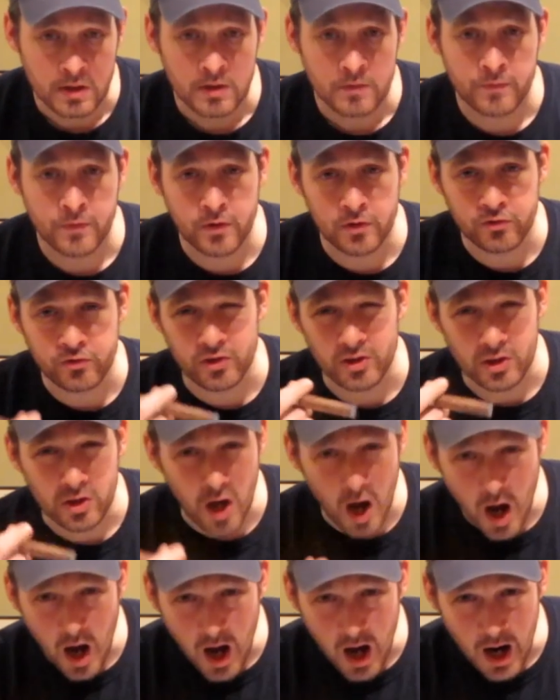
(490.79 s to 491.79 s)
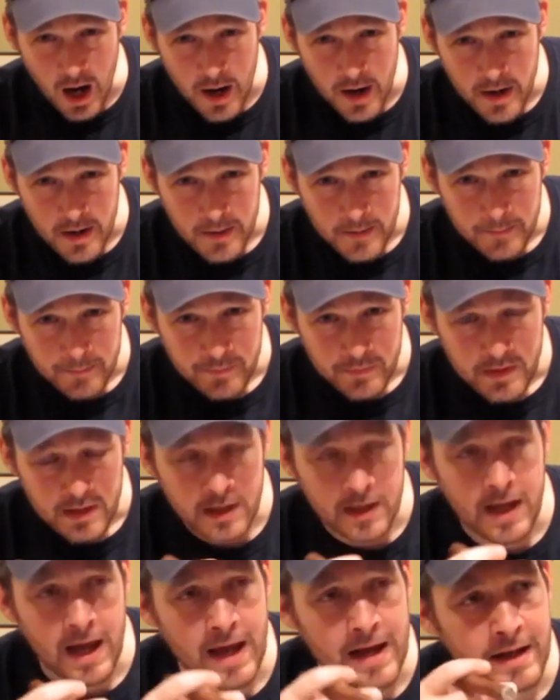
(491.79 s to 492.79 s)
For a cigar,
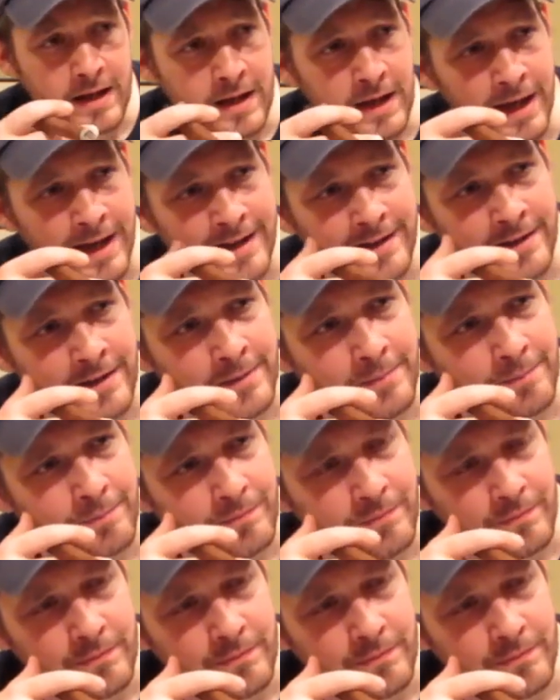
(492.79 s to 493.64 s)
you gotta kind of,